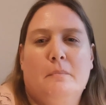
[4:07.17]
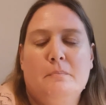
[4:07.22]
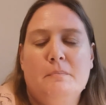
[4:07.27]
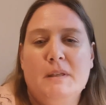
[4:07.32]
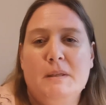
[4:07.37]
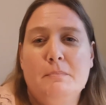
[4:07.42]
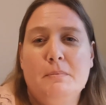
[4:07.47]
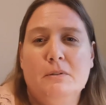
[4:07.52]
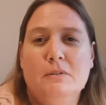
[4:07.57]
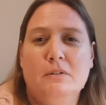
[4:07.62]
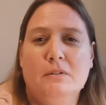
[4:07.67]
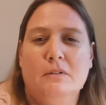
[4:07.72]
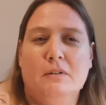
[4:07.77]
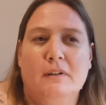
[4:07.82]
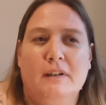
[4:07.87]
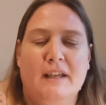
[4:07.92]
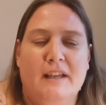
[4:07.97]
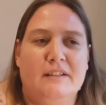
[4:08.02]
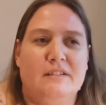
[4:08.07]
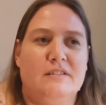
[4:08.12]

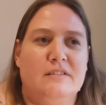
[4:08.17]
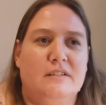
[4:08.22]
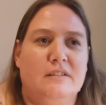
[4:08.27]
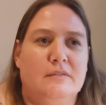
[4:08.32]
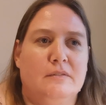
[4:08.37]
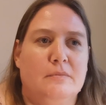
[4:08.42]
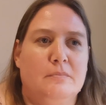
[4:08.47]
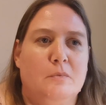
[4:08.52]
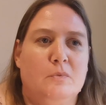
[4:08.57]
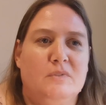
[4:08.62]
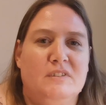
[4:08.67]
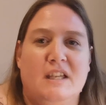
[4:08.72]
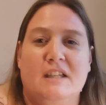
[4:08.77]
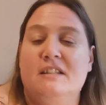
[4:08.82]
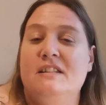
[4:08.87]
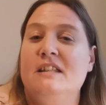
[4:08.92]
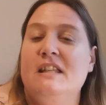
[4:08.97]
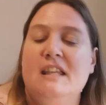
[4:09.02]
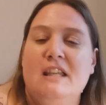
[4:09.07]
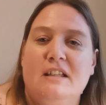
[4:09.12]
people and
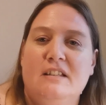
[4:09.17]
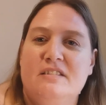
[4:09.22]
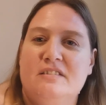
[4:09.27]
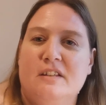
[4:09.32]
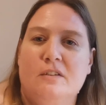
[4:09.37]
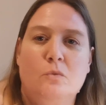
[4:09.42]
techniques